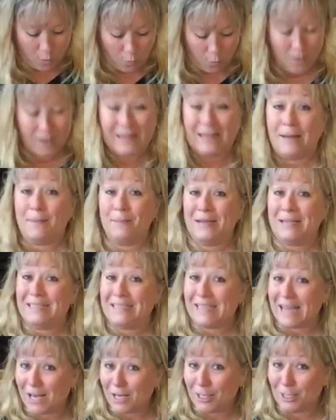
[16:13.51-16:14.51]
Well, let me
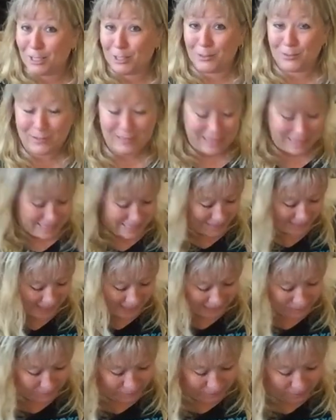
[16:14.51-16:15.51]
tell you.
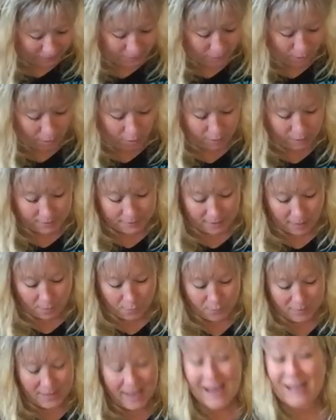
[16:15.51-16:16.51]
That's because ours come
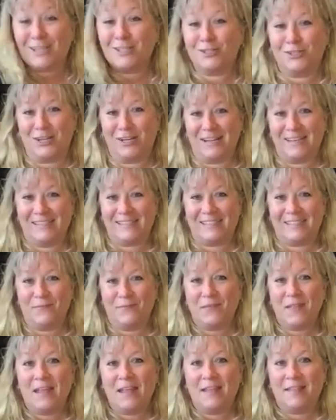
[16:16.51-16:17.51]
with extras.
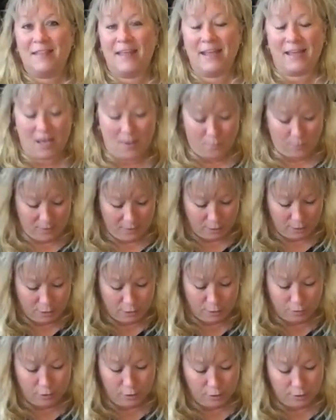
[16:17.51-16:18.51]
They come with a
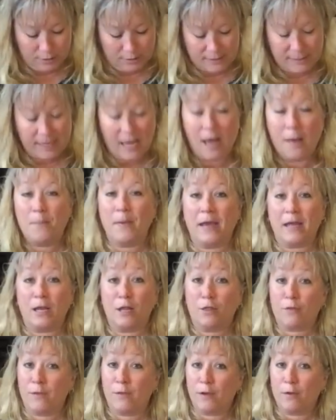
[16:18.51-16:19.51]
two-thirds cup and
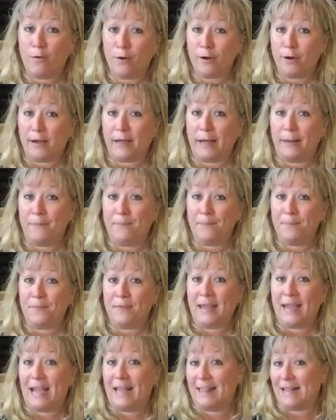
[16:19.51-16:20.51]
a three-quarter cup,
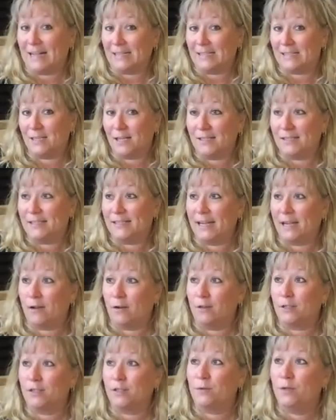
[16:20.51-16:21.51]
and that's not
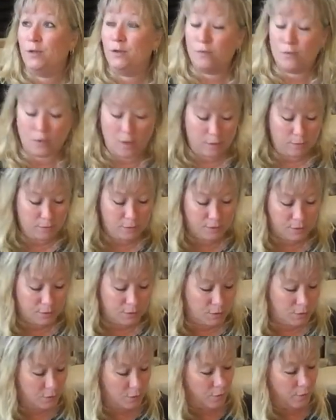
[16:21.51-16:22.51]
standard. So when you go to the
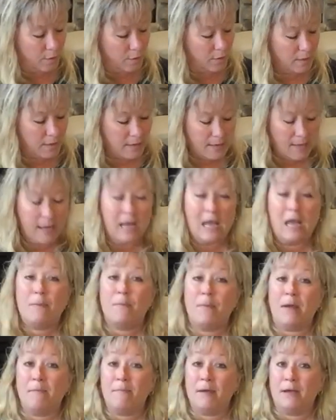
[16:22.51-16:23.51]
store and
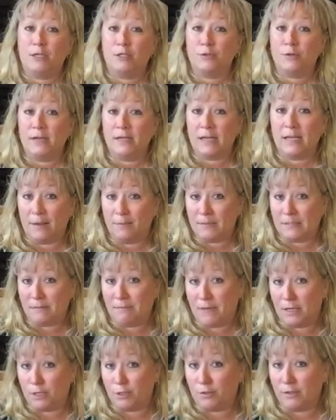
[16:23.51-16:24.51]
buy measuring cups
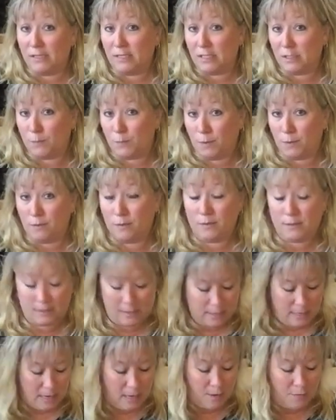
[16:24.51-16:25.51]
and measuring spoons,
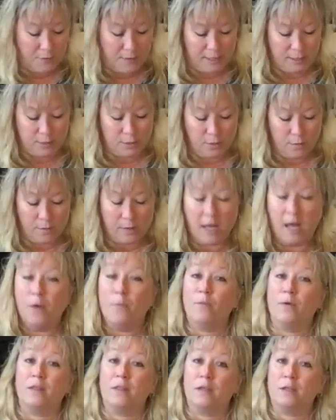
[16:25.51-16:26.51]
they don't
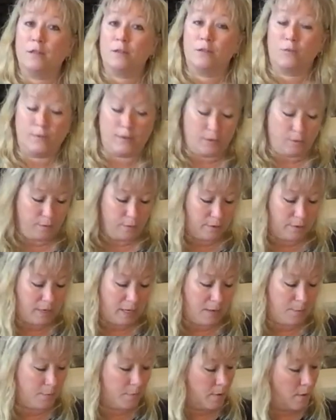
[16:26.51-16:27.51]
come with a three-quarter
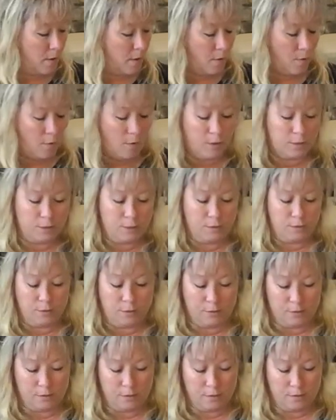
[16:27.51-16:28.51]
cup or a
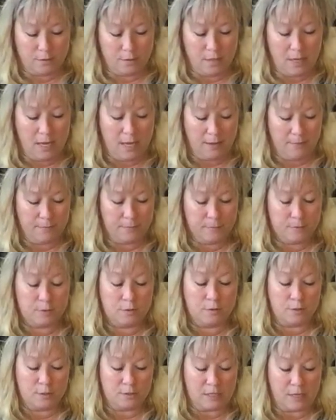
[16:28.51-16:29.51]
two-thirds um,
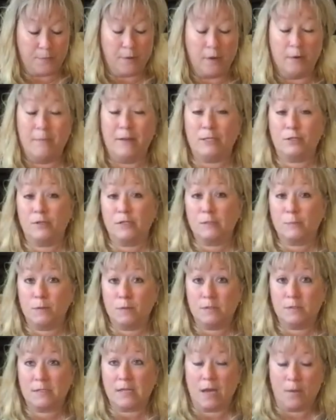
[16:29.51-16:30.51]
two-thirds cup. Our measuring
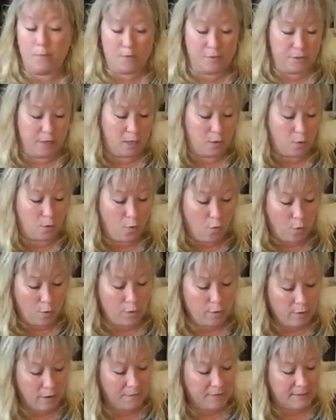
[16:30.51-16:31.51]
spoons come with a
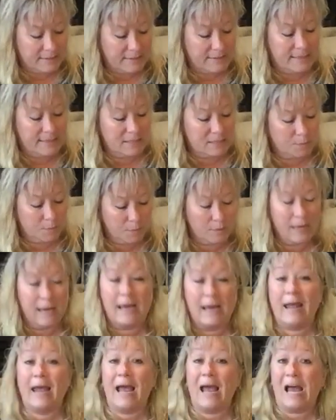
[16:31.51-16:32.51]
quarter of a teaspoon
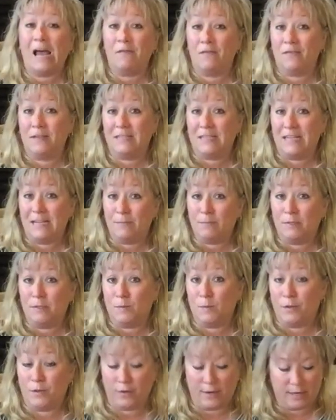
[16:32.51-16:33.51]
and a half of a
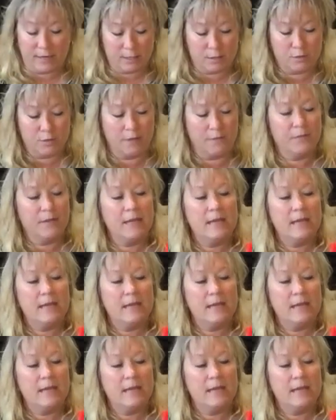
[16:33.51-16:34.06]
tablespoon that are extra.